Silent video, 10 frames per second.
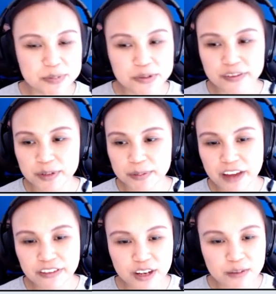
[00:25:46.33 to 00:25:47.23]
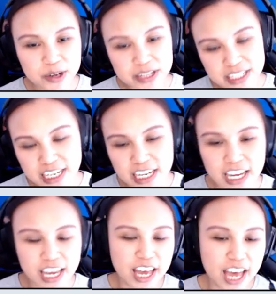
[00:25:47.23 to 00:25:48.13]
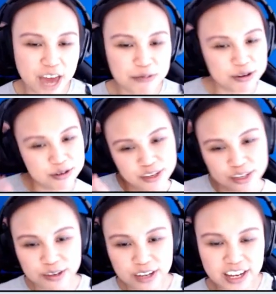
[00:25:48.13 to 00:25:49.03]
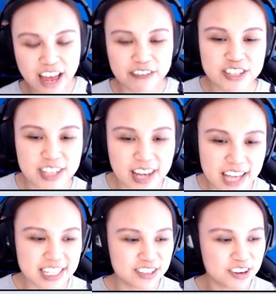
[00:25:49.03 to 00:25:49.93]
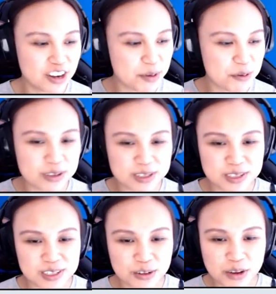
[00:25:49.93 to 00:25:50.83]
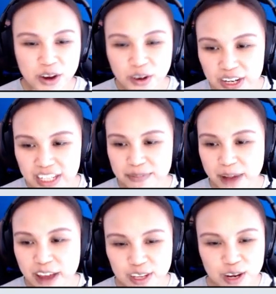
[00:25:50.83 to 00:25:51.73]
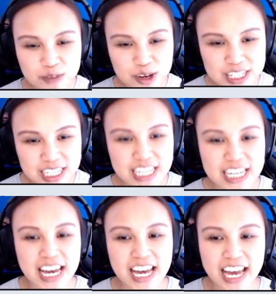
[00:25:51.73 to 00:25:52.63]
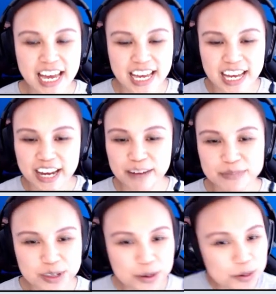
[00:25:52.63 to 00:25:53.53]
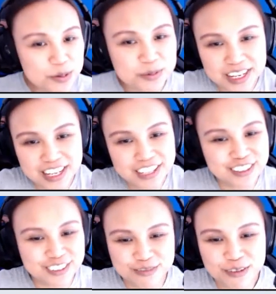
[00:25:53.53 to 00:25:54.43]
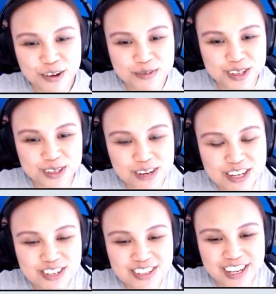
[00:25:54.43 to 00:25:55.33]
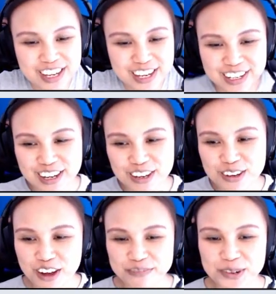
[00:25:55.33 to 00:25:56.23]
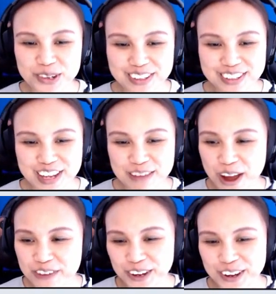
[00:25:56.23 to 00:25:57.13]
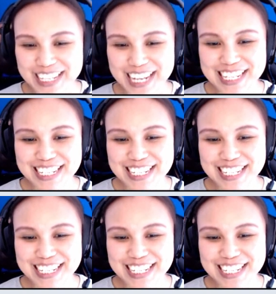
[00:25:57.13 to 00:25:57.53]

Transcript: from the Python community, and we will, have a chat and talk about what's going on in the Python community. So yeah, follow me on Twitch, and you have more Python content.